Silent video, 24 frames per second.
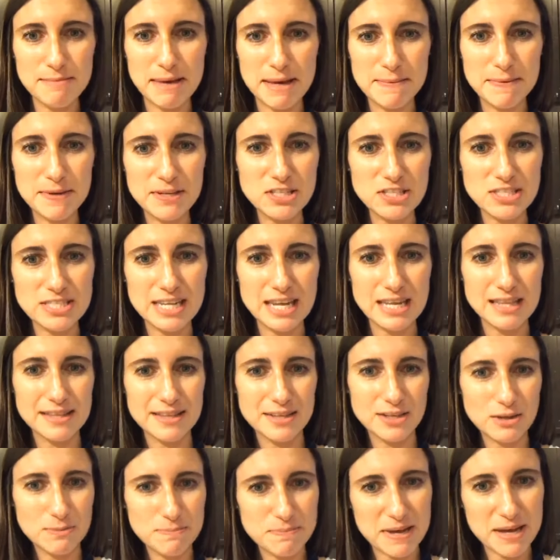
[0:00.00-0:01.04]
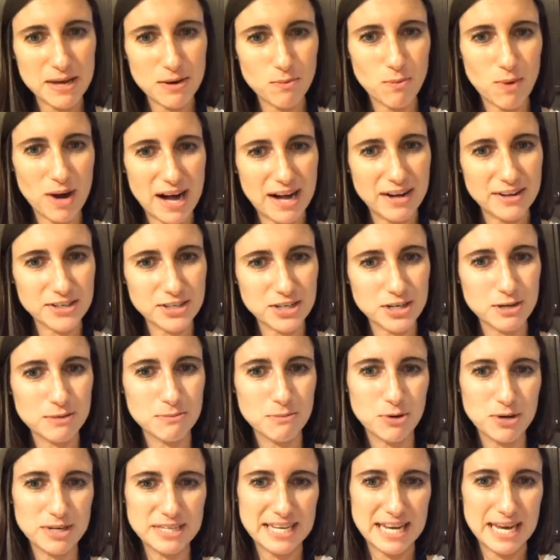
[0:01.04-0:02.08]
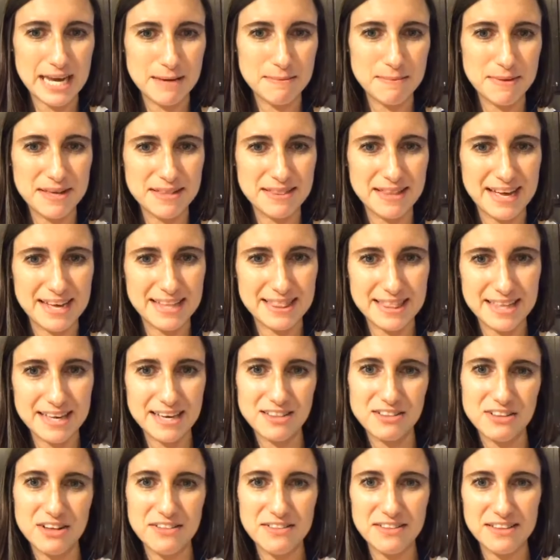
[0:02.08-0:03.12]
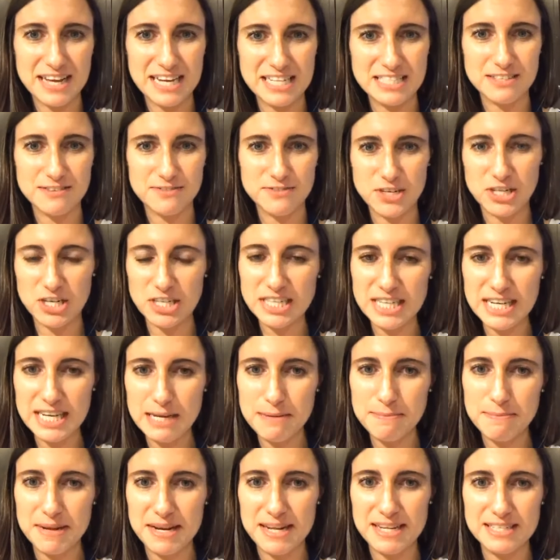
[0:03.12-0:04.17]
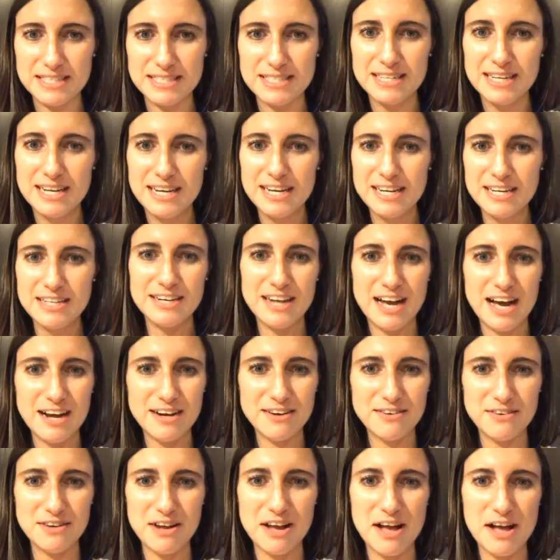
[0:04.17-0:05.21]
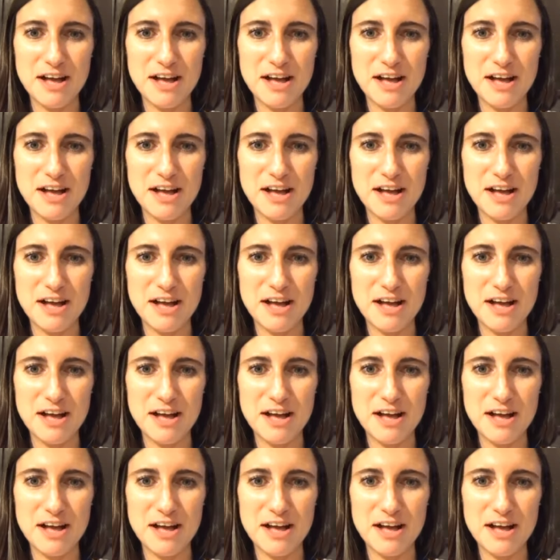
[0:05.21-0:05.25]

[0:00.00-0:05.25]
Maybe just a little bit wilder or more gamey, like think along the lines of turkey, but it's not